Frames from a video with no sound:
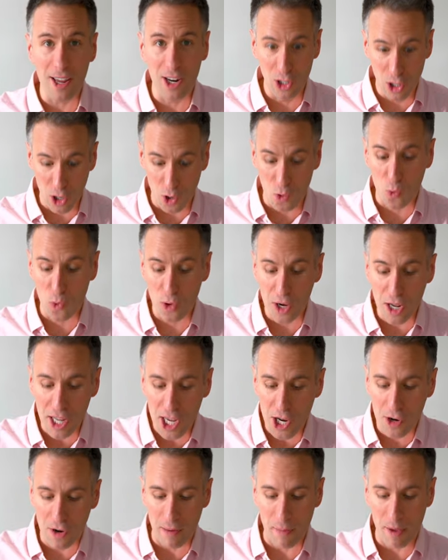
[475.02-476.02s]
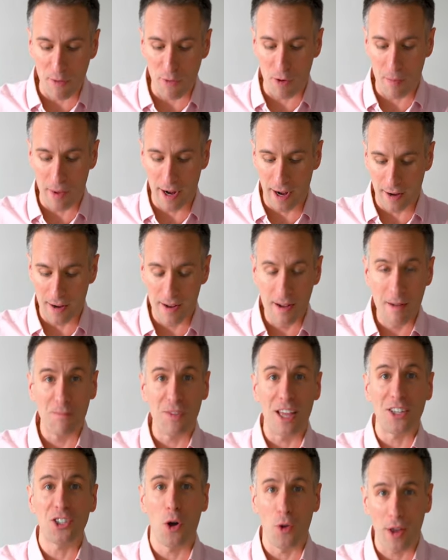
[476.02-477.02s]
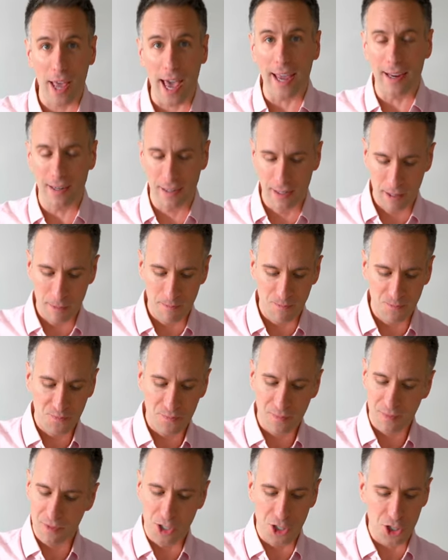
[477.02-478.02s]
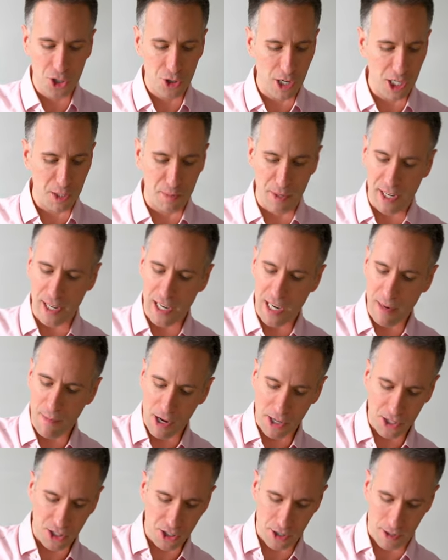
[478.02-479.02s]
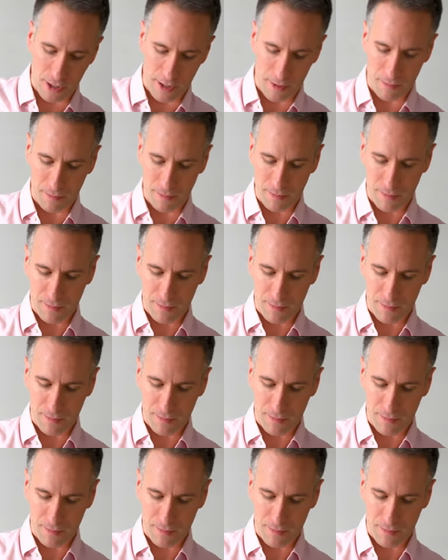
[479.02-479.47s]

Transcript: It'll look really creamy for a minute. That's okay. Just trust me, keep on stirring.